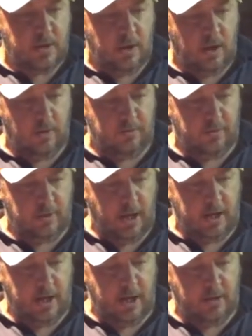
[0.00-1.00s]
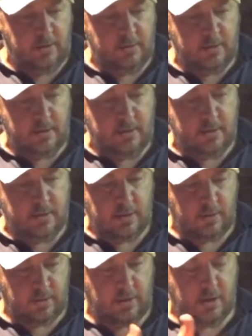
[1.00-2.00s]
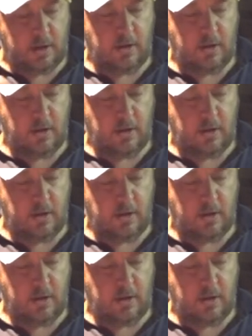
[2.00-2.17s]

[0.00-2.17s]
I'll do that now. I'll turn this